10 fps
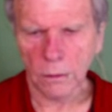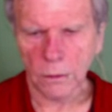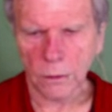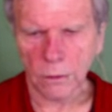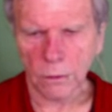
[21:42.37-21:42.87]

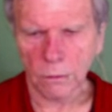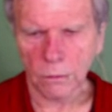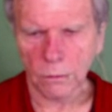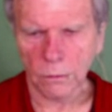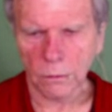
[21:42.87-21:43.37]

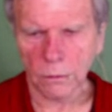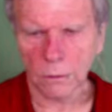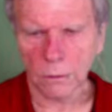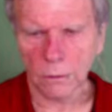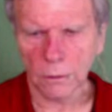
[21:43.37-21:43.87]
So
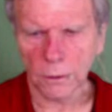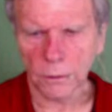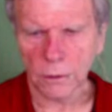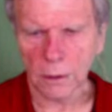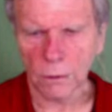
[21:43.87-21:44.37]

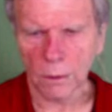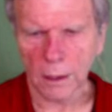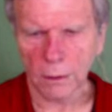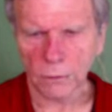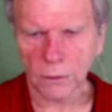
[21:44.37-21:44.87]
let's see what
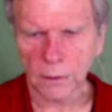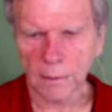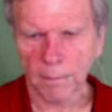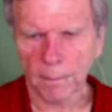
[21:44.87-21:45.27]
else.